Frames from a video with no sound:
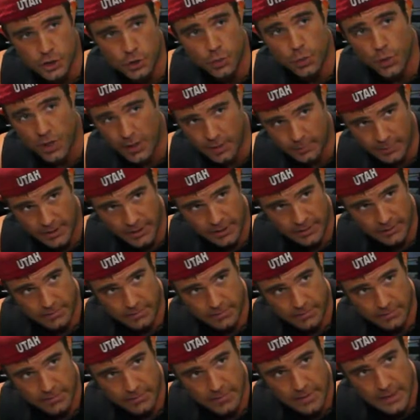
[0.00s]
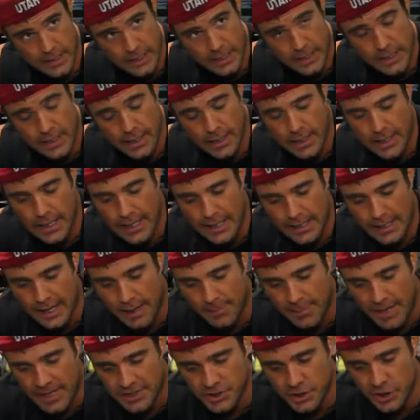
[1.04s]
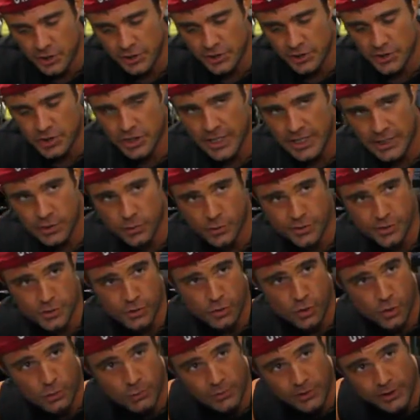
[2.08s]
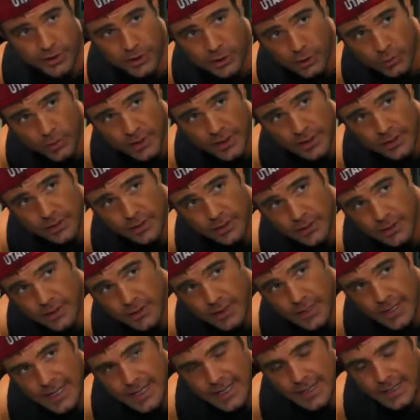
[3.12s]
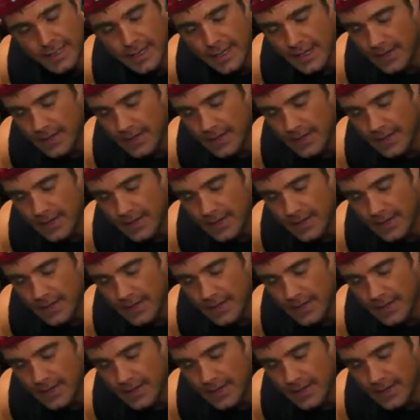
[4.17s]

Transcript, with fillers: you want to be. Correct. And I'm asking you to change what you're normally doing, and